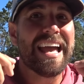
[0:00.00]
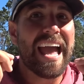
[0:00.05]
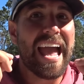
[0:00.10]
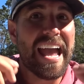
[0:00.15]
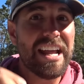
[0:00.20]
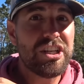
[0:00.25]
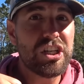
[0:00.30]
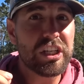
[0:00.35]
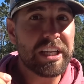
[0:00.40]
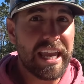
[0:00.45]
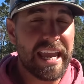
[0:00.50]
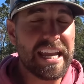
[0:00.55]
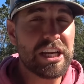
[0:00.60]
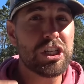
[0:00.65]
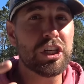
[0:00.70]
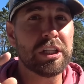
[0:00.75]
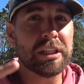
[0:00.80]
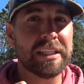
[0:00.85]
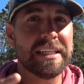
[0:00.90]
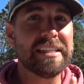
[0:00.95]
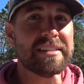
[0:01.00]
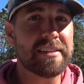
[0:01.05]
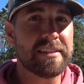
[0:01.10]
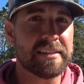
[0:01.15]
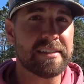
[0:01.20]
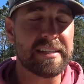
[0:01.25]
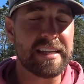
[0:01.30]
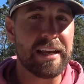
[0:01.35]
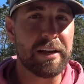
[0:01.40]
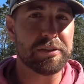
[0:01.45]
Education leads to
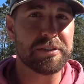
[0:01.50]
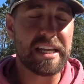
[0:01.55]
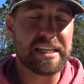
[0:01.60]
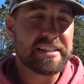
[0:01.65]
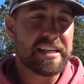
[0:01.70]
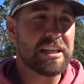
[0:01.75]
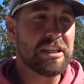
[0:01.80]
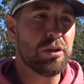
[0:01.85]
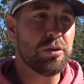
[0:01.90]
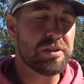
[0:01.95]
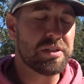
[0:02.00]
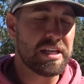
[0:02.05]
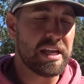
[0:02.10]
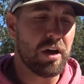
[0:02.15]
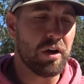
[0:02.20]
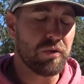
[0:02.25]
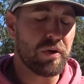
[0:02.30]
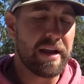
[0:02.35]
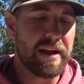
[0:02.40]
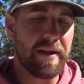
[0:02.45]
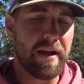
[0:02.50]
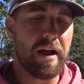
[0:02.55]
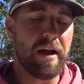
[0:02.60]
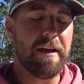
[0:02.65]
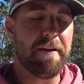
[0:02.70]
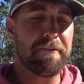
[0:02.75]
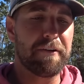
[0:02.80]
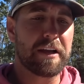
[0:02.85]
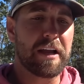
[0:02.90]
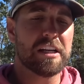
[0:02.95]
sales. That's how you sell, right? Uh,
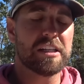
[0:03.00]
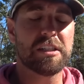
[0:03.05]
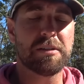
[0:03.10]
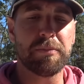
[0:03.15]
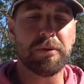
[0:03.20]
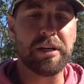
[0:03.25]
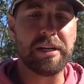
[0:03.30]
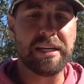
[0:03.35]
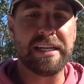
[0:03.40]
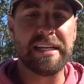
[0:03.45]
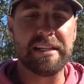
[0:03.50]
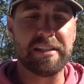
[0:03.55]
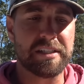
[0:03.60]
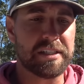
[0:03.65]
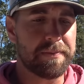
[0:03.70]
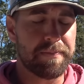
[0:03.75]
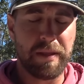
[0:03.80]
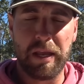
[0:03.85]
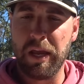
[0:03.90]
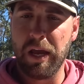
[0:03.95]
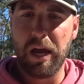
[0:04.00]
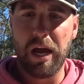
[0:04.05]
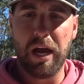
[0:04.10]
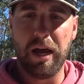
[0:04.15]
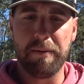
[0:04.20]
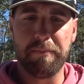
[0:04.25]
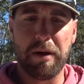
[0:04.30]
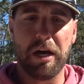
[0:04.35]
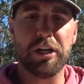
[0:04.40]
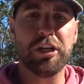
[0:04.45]
if a customer needs
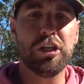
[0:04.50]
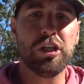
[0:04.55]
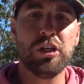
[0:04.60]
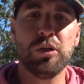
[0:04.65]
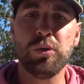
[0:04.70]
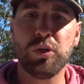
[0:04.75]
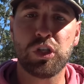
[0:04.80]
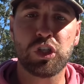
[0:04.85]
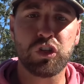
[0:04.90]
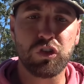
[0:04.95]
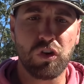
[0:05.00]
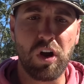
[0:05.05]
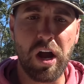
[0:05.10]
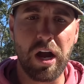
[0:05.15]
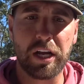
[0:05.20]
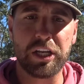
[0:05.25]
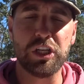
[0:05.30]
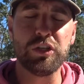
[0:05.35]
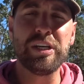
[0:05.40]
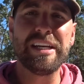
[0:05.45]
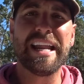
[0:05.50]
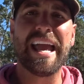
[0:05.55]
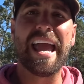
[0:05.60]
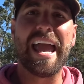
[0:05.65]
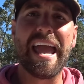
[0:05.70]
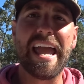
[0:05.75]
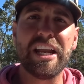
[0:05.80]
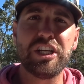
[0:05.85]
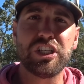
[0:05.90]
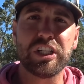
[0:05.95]
um, a new truck, you need to
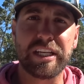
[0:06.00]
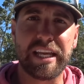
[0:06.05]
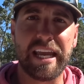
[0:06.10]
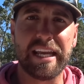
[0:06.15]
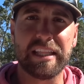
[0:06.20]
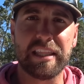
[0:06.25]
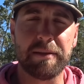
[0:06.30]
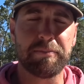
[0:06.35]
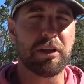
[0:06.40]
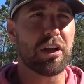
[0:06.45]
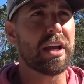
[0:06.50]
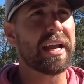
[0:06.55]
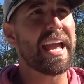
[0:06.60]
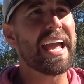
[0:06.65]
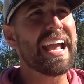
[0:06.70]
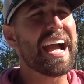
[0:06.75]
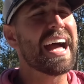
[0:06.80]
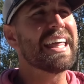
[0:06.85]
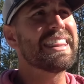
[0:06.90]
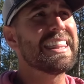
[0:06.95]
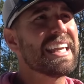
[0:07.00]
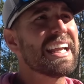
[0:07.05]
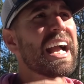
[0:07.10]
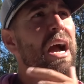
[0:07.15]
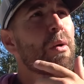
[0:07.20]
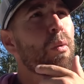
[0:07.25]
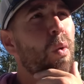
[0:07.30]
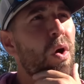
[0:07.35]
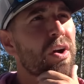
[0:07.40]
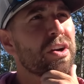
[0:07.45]
educate them. They're like, hey, I think
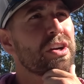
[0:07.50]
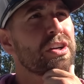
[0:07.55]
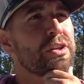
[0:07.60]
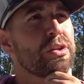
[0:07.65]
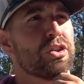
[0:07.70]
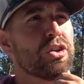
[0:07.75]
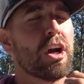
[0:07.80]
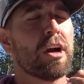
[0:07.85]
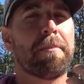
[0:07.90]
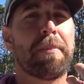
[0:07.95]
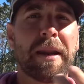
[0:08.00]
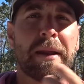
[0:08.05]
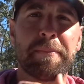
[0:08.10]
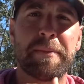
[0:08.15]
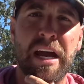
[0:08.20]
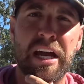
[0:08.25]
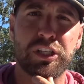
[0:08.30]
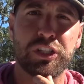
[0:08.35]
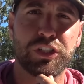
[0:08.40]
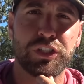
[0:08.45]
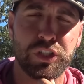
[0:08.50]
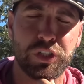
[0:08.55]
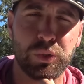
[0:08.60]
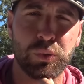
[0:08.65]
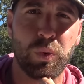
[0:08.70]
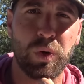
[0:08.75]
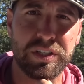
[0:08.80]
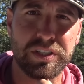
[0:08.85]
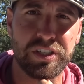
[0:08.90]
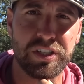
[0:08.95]
I want a new truck, but I'm not sure
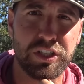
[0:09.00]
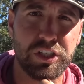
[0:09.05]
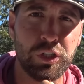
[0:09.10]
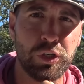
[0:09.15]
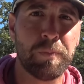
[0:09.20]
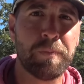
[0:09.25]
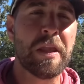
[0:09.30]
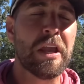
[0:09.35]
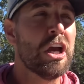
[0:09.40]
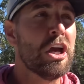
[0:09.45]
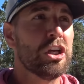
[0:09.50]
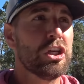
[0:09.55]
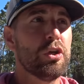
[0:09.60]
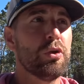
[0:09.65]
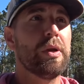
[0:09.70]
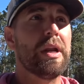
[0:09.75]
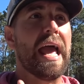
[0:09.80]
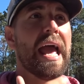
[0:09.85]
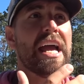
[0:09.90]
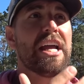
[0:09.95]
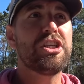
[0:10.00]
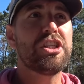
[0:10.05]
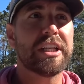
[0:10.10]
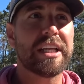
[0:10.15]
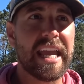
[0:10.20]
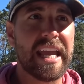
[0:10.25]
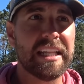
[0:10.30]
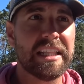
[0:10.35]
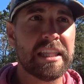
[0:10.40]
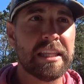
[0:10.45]
what to do. You would
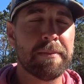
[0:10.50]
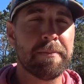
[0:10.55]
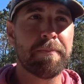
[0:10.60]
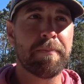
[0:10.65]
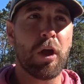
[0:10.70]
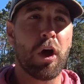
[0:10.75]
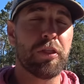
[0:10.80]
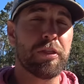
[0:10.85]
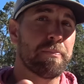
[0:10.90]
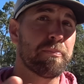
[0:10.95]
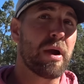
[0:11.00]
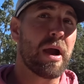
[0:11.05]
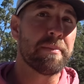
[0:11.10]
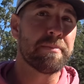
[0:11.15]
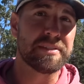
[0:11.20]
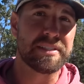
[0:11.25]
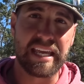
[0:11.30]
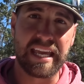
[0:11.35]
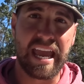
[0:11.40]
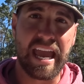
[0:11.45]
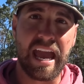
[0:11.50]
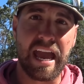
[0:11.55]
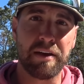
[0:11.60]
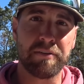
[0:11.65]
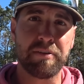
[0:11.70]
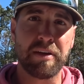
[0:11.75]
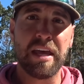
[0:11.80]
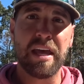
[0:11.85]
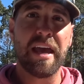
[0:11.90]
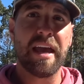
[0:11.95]
educate them on the problems they
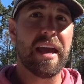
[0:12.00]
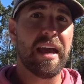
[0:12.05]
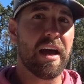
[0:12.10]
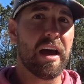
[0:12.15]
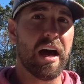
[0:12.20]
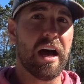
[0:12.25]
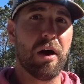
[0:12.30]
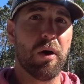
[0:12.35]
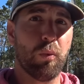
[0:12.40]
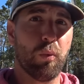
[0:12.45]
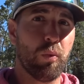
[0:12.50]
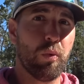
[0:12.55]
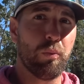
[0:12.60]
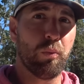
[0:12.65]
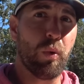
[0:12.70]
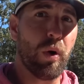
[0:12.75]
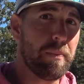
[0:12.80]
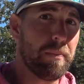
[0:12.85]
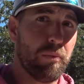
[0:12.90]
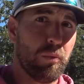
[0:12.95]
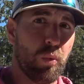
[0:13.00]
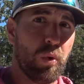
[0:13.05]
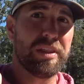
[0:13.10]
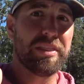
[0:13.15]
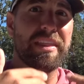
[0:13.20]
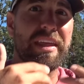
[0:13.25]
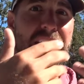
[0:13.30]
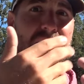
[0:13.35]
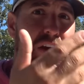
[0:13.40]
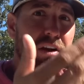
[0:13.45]
have, uh, what
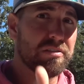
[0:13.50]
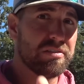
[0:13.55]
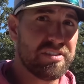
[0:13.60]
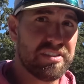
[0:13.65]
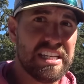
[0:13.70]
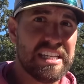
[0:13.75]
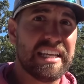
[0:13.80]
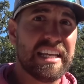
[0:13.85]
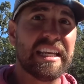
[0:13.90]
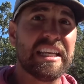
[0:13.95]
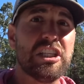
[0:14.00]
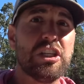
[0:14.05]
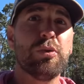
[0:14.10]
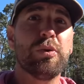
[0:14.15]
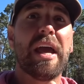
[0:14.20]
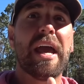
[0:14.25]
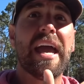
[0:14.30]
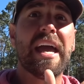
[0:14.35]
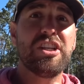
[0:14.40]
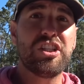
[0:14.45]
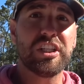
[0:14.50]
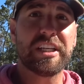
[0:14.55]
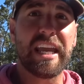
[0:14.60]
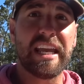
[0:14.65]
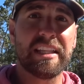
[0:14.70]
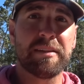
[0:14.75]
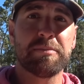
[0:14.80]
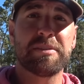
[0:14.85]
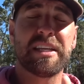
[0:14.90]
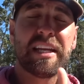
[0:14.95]
what they are seeking, and you
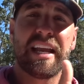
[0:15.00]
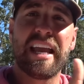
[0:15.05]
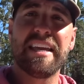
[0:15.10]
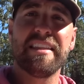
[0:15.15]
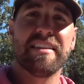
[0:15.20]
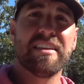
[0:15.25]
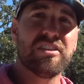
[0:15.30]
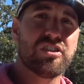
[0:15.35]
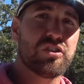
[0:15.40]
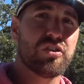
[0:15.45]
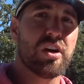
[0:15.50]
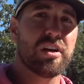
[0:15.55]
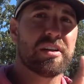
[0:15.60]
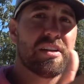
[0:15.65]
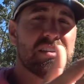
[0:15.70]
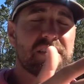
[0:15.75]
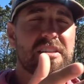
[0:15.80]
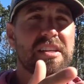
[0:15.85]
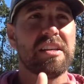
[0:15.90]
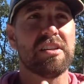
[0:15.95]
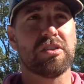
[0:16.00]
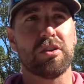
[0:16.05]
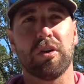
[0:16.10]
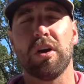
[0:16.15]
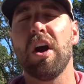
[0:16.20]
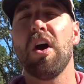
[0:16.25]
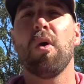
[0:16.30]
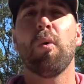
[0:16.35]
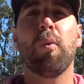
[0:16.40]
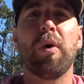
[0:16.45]
educate them, saying, "Hey, this truck does this,"
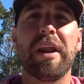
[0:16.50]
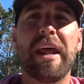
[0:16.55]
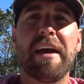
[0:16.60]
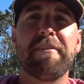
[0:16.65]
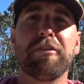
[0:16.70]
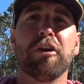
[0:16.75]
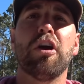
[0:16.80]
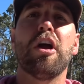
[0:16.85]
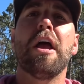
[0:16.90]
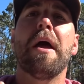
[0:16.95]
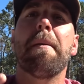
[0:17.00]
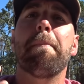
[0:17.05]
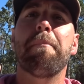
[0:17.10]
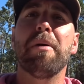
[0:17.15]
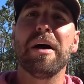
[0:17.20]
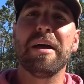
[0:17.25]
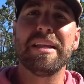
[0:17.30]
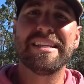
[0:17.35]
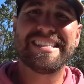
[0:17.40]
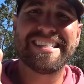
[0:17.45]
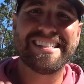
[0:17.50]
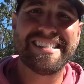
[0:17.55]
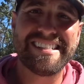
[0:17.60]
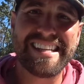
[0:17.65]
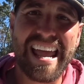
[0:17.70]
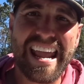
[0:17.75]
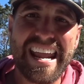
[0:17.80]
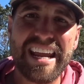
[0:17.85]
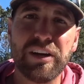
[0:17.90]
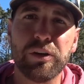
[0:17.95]
or whatever. But
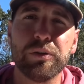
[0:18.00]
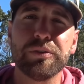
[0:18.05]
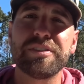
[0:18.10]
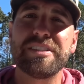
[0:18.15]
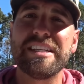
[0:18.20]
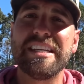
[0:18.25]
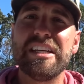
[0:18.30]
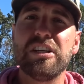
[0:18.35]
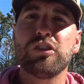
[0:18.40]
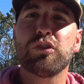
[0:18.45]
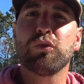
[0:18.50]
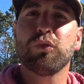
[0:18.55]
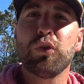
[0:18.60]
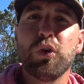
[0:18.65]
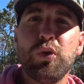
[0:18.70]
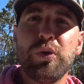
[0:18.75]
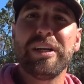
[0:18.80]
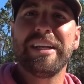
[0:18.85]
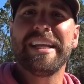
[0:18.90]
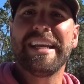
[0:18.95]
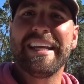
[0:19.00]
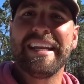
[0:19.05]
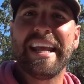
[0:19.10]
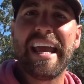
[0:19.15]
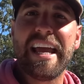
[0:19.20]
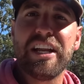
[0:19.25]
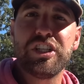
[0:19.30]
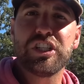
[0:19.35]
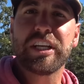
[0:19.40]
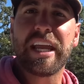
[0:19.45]
sales is rooted in
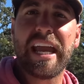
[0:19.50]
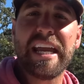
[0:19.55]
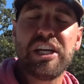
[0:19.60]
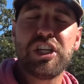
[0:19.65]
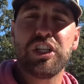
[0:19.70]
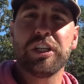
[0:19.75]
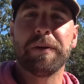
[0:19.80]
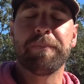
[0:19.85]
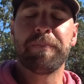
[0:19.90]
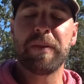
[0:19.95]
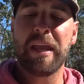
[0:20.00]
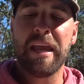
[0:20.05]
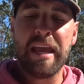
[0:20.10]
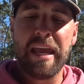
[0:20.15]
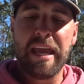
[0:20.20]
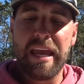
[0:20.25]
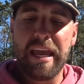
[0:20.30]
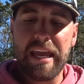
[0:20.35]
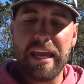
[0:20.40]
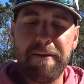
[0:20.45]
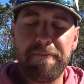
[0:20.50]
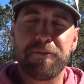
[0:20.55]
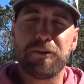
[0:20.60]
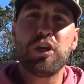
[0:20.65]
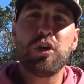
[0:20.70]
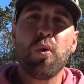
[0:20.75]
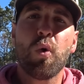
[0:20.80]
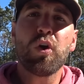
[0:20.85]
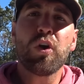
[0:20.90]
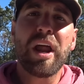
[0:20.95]
education. If
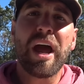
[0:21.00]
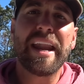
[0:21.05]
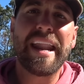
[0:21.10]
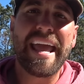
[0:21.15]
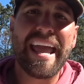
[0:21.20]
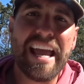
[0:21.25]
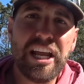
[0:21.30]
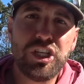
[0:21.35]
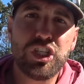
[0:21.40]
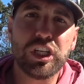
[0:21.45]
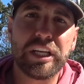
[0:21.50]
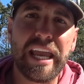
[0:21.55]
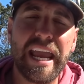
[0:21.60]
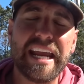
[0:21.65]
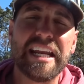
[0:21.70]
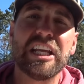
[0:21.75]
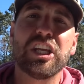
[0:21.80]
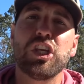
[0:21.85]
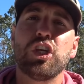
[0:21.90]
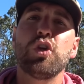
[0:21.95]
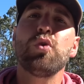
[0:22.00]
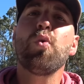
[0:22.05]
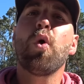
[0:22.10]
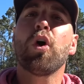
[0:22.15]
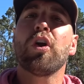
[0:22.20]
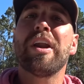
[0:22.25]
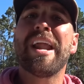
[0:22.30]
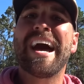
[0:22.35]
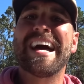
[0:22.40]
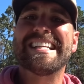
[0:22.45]
you are not educating, you
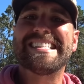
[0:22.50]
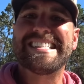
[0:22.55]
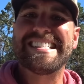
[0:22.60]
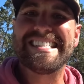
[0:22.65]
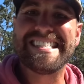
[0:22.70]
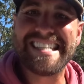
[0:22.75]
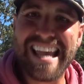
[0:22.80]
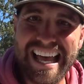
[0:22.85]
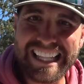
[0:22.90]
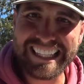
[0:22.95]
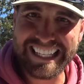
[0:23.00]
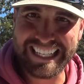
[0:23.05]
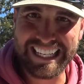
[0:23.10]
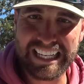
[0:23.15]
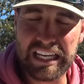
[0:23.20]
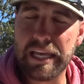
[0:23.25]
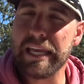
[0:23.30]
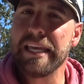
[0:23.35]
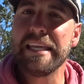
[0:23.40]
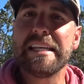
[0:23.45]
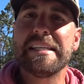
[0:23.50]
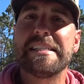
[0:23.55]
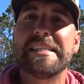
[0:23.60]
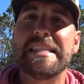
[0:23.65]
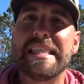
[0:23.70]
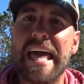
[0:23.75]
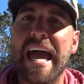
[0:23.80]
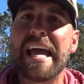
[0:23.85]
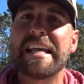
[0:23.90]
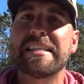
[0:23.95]
are not selling. It is
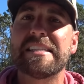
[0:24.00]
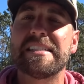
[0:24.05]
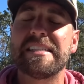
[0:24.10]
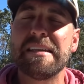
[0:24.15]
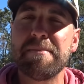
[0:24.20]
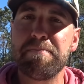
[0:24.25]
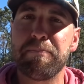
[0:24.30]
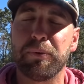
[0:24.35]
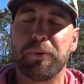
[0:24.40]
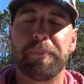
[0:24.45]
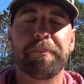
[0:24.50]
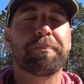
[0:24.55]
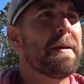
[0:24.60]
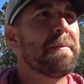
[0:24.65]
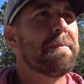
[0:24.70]
that simple.